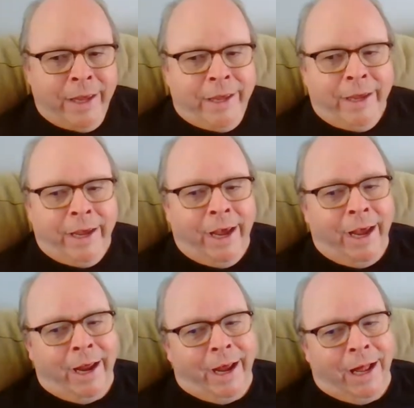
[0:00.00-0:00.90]

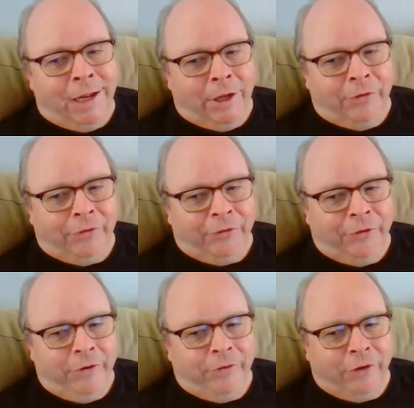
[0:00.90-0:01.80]
Yeah, Alice.
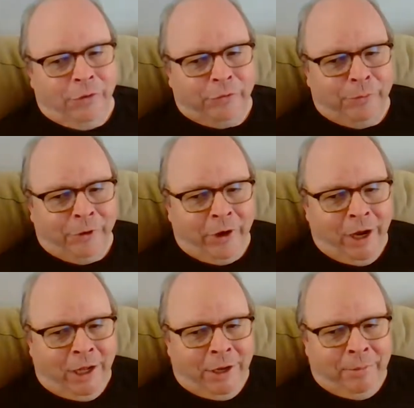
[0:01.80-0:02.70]
She goes from there.
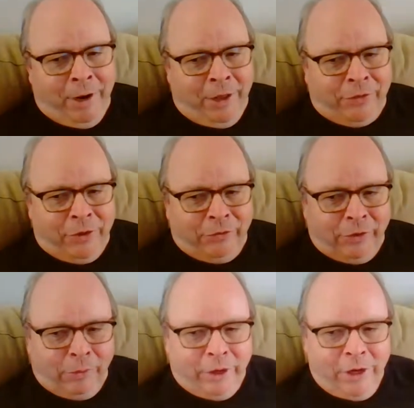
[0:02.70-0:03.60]
Alan Matthews,
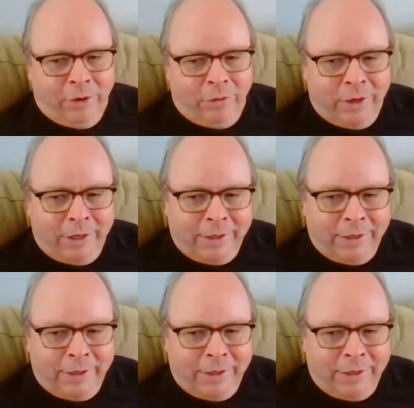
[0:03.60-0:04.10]
how are you?